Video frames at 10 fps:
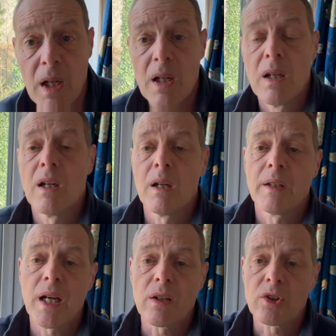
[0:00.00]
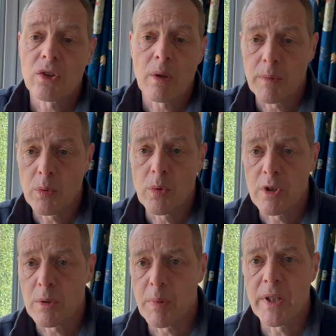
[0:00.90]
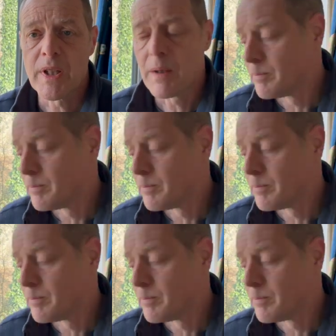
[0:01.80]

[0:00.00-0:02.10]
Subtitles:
and that'll stop the wood splitting,